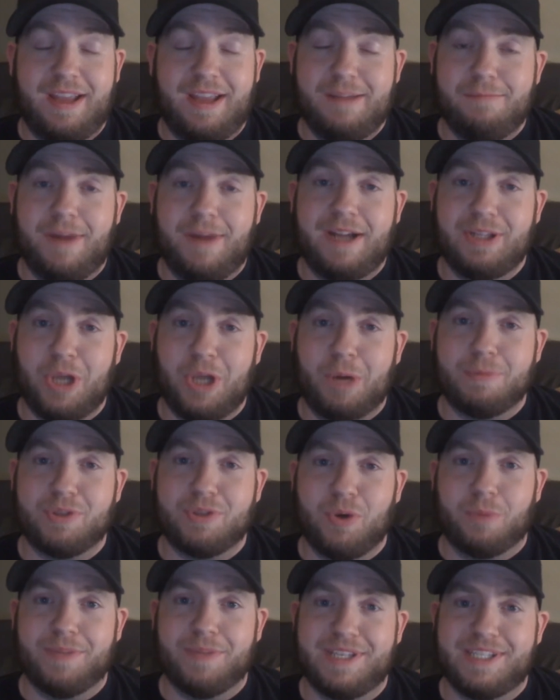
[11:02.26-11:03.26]
My alarm is
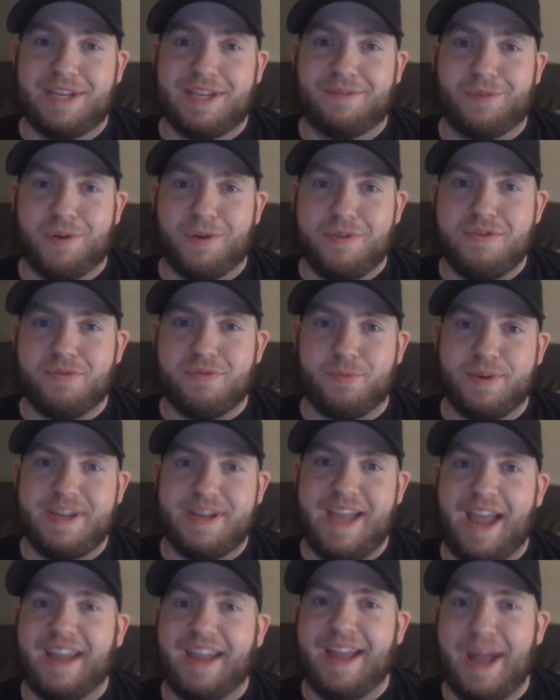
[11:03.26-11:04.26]
normally set for
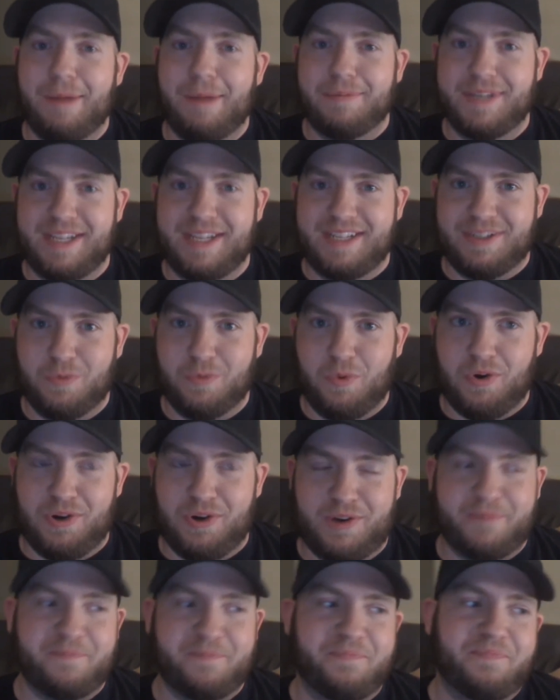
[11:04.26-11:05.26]
3 a.m. to get to
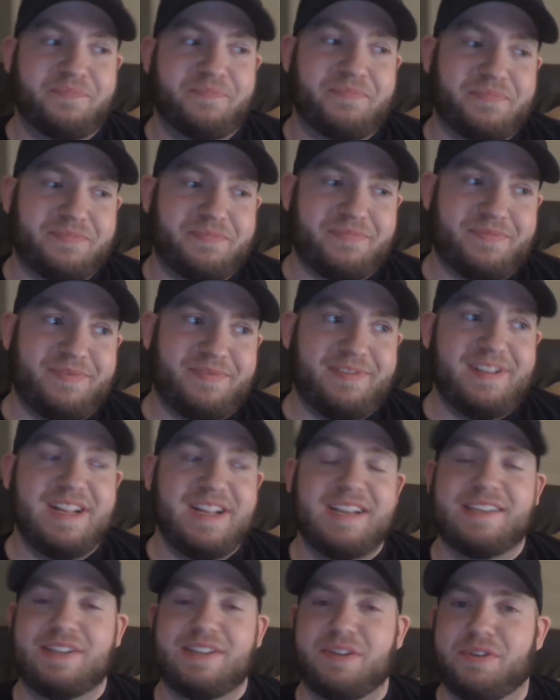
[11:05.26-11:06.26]
work.
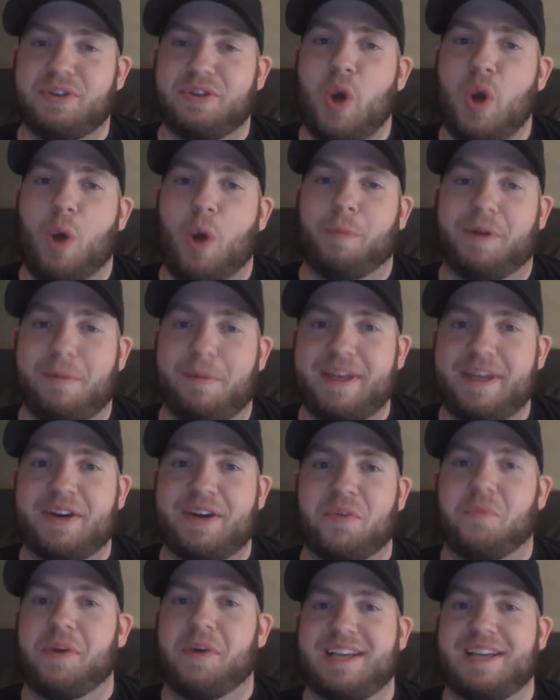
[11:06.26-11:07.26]
So, I'm
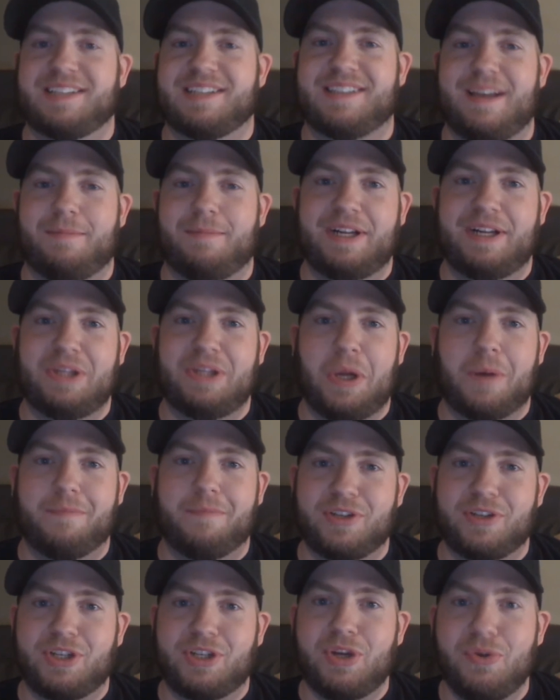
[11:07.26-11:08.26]
committed when I set my alarm
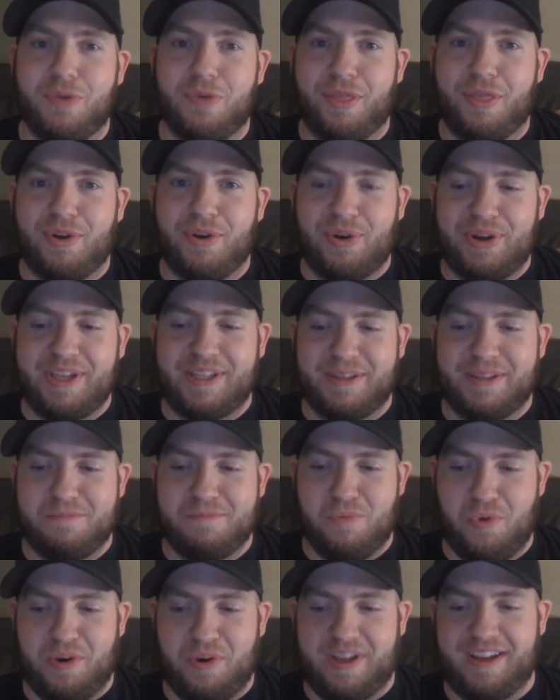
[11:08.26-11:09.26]
for 2:30 in the
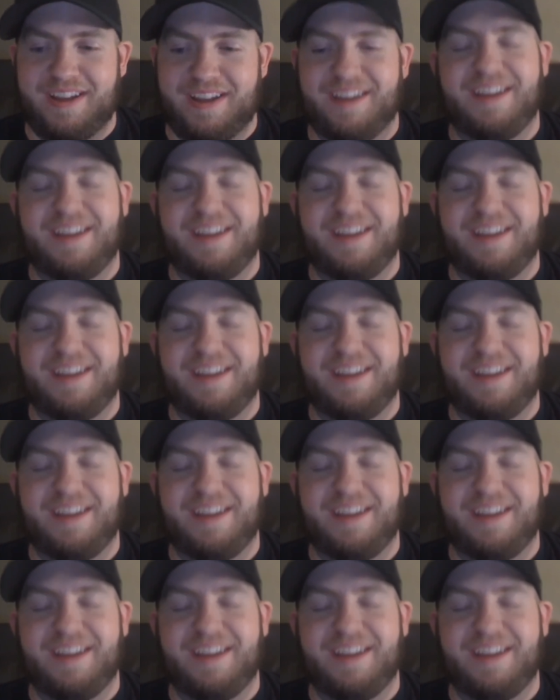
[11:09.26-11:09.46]
morning.